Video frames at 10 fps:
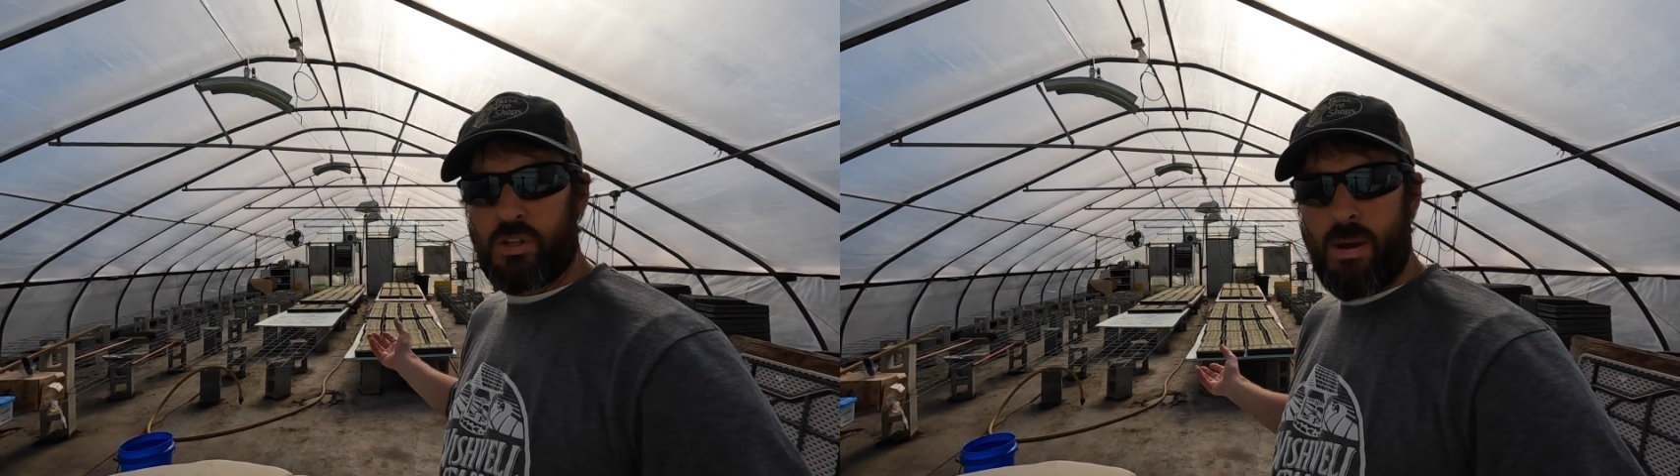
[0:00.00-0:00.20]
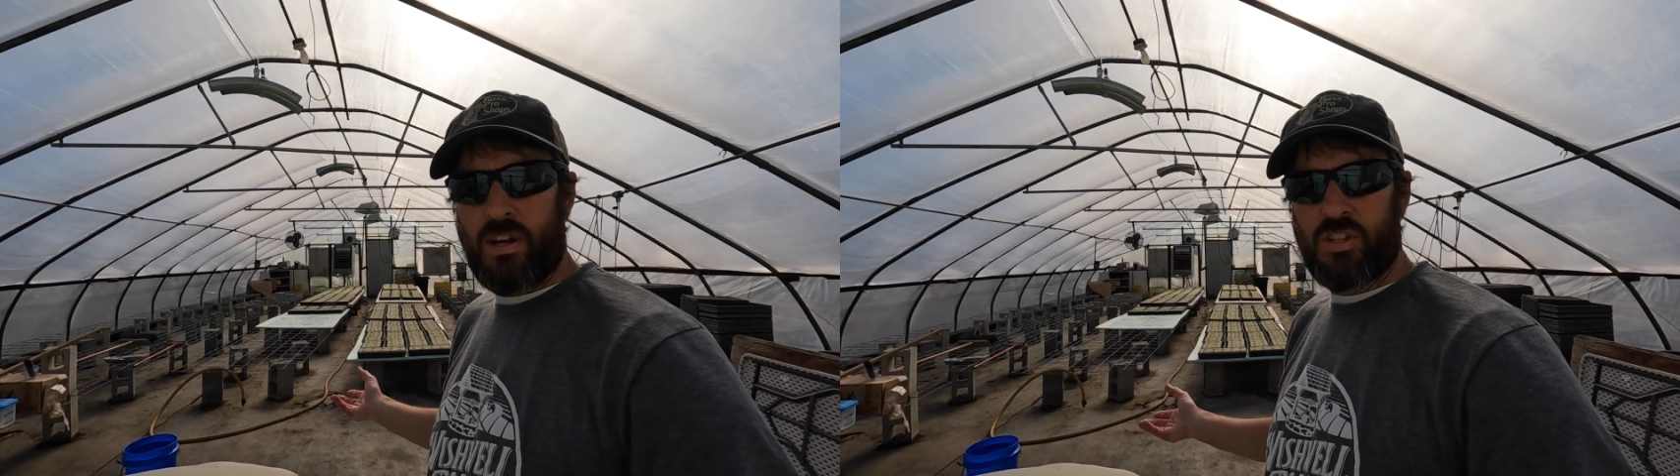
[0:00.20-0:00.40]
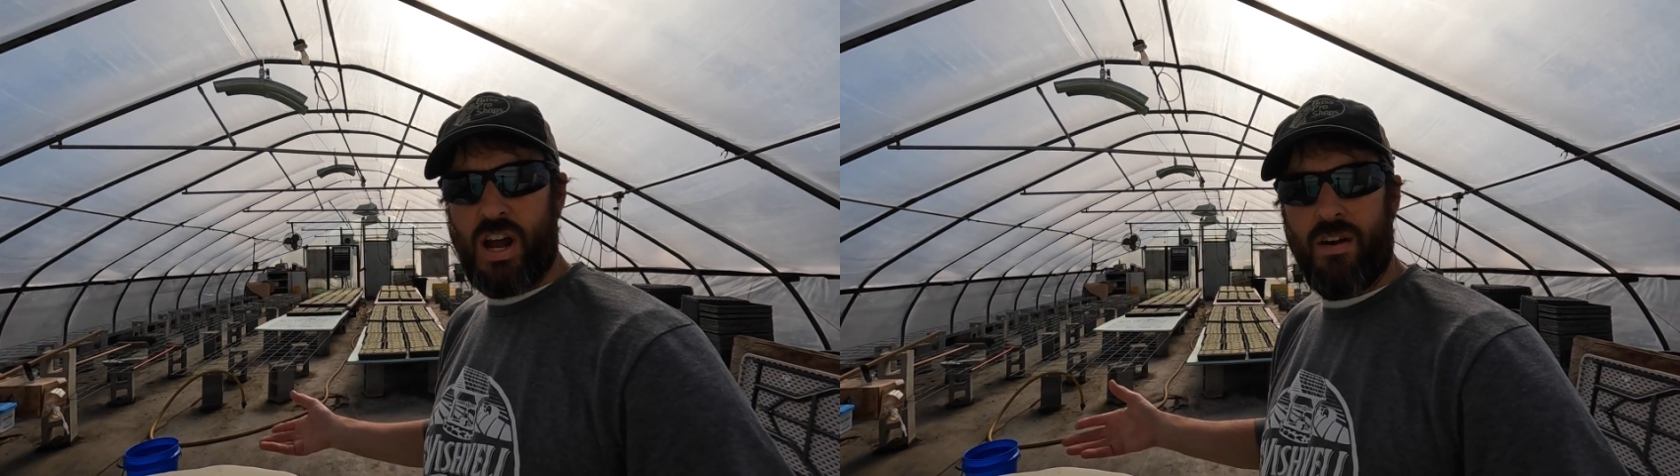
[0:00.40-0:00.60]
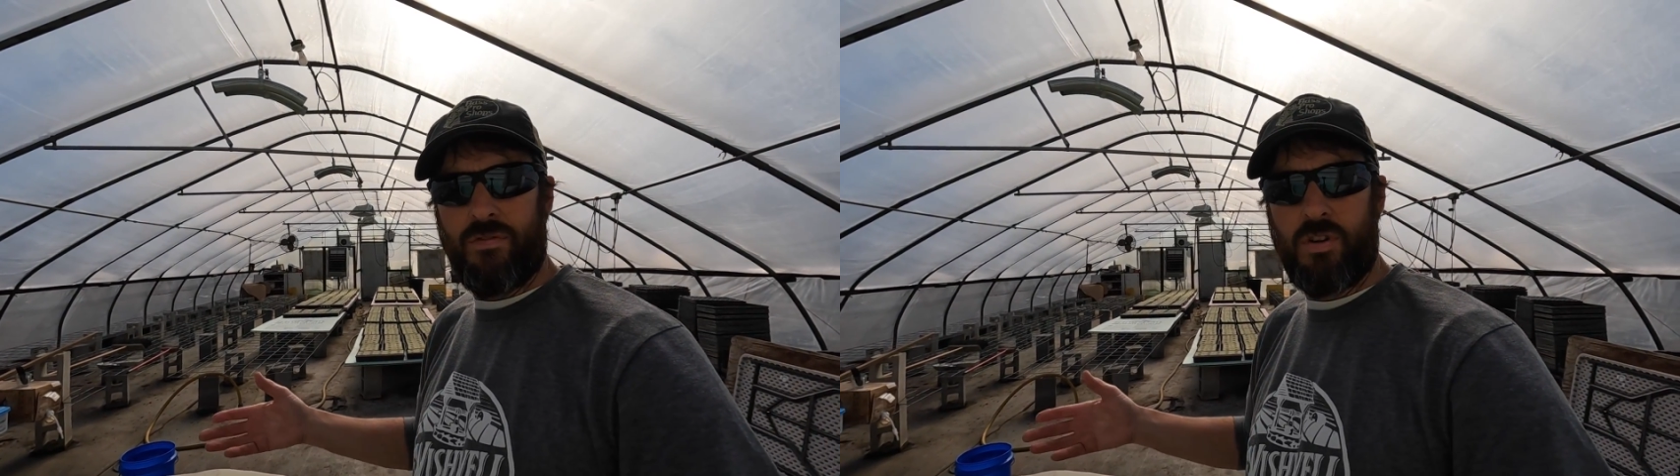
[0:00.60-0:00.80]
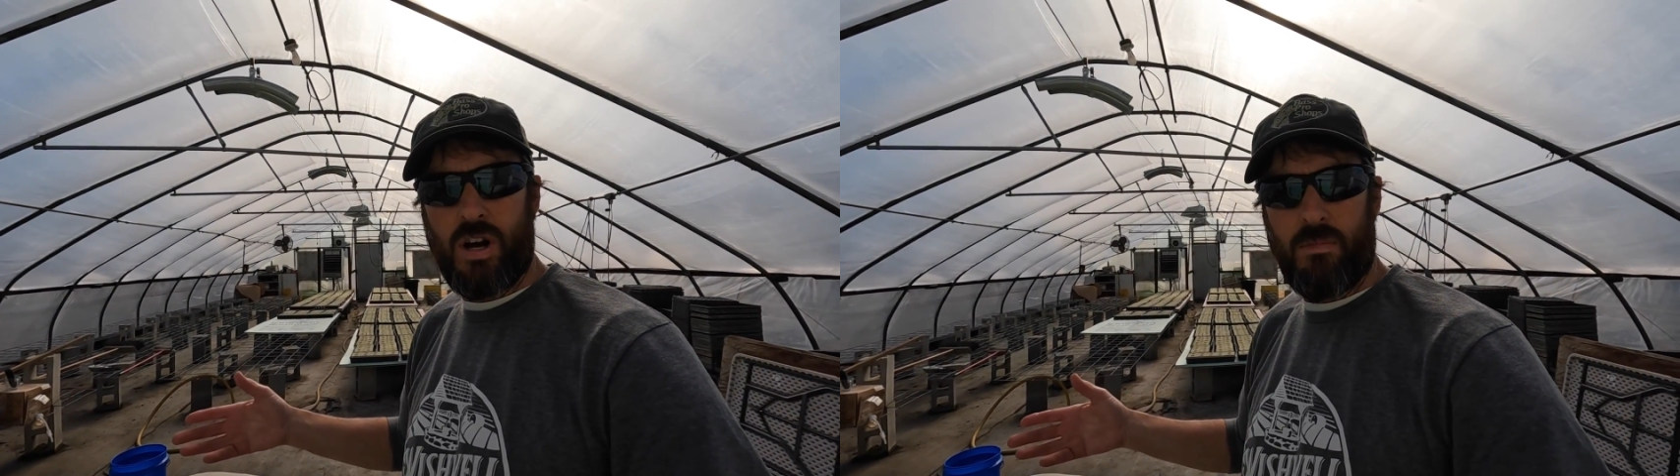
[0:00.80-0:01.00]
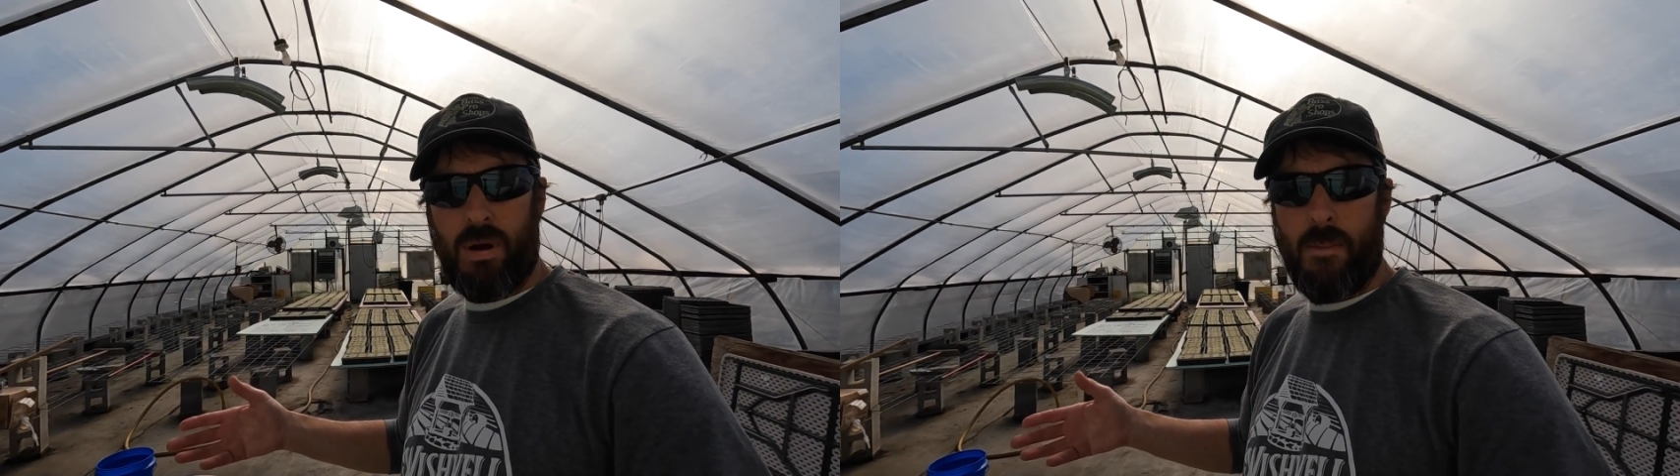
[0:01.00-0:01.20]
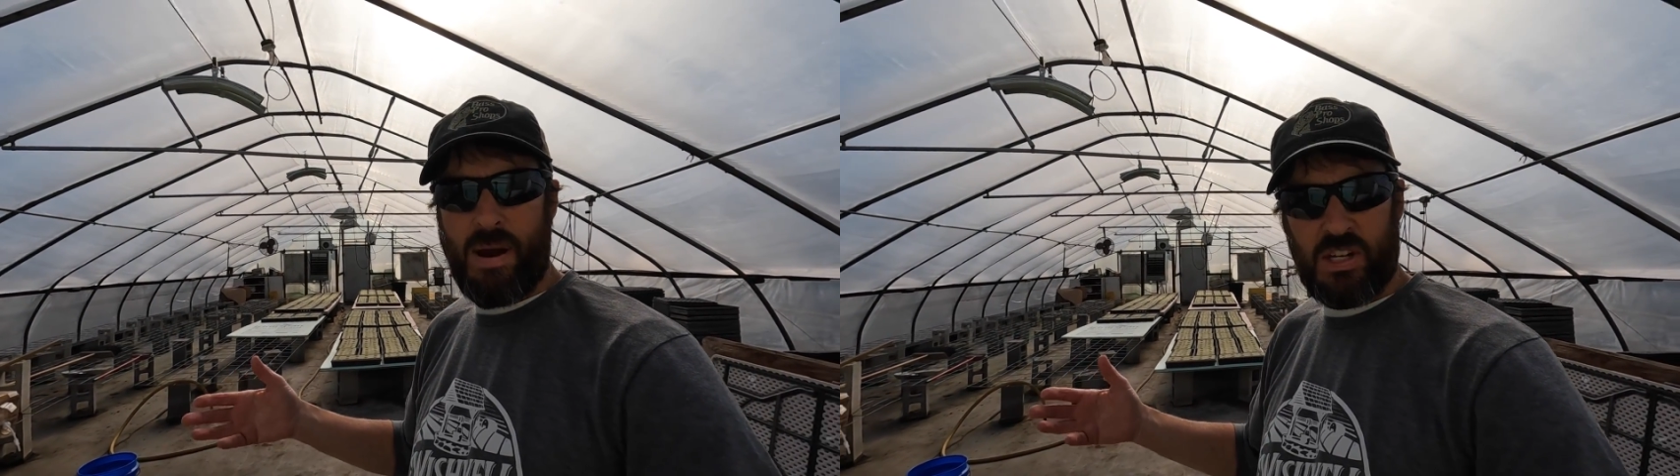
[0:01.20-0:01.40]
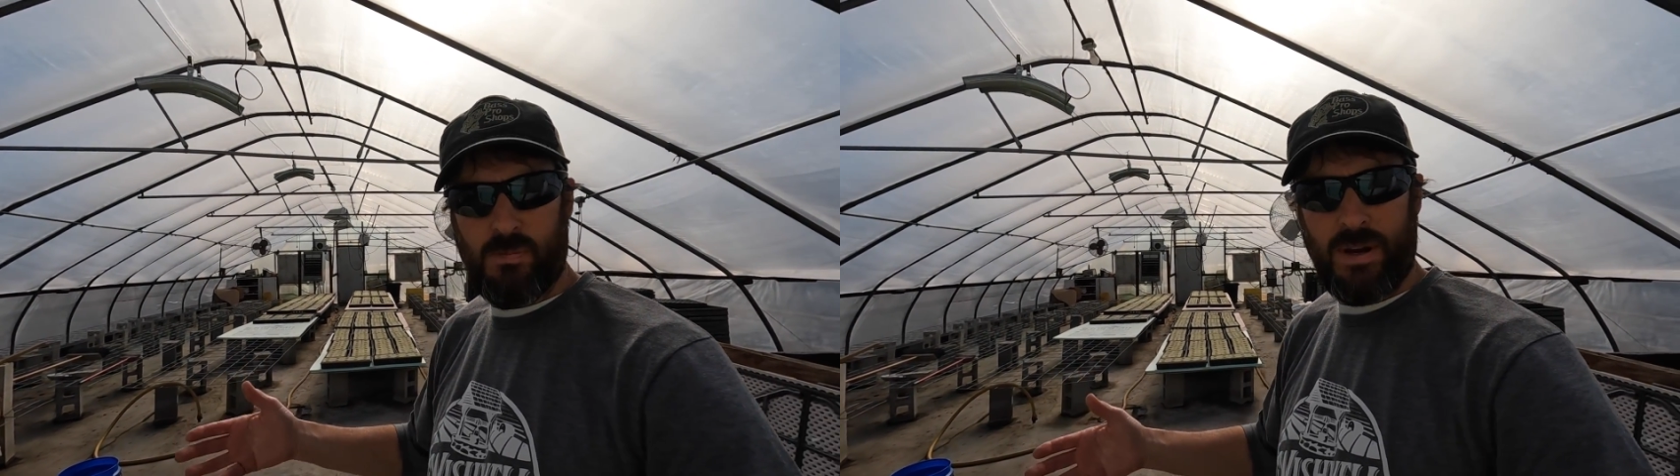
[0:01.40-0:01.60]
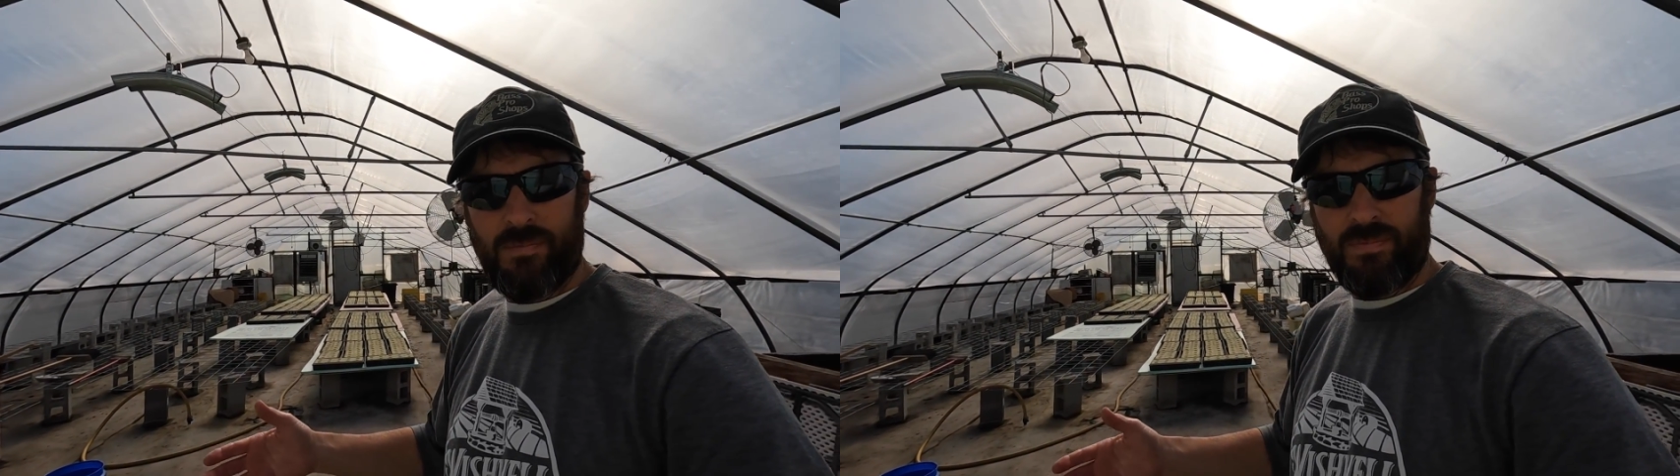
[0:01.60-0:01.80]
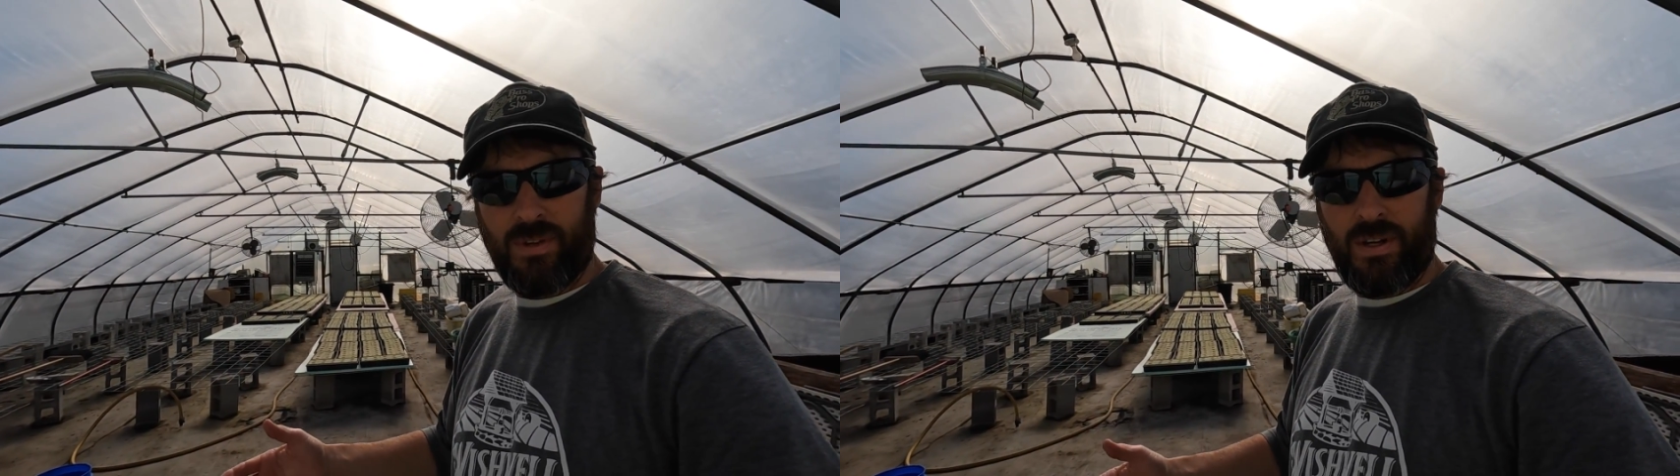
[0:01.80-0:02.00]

the tomatoes out from my basement